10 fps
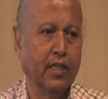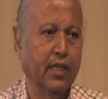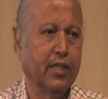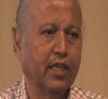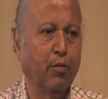
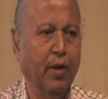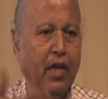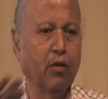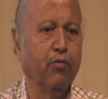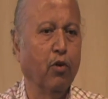It's an
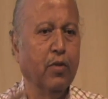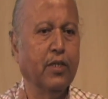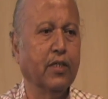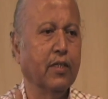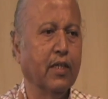amalgam
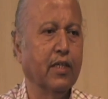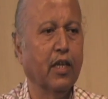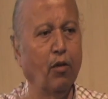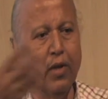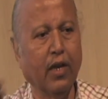formation, and
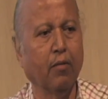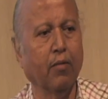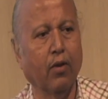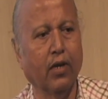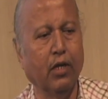then
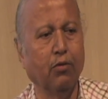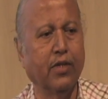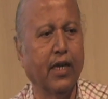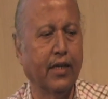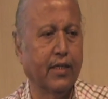amalgam leaves
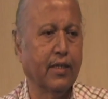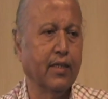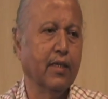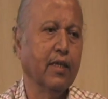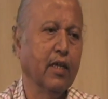that
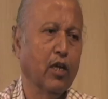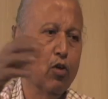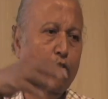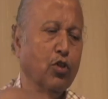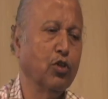
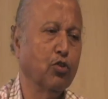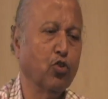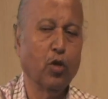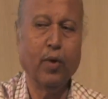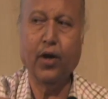goes into
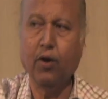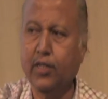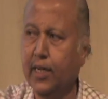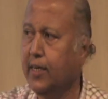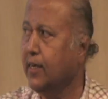sodium
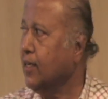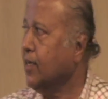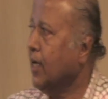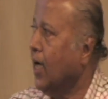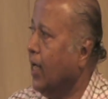hydroxide,
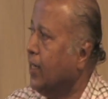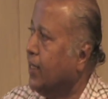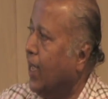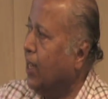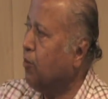
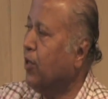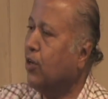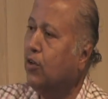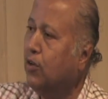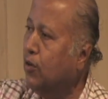and that
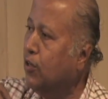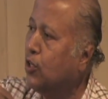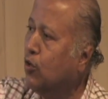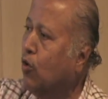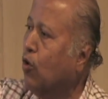mercury
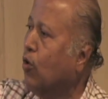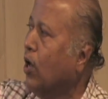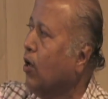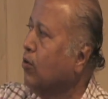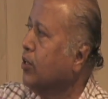used to go
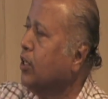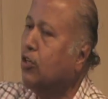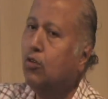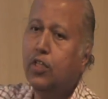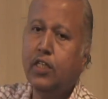out
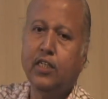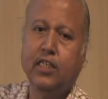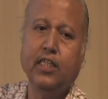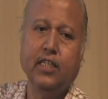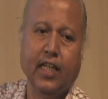into the
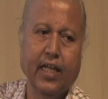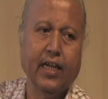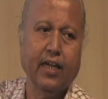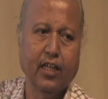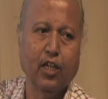sea
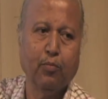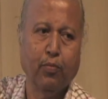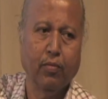there, the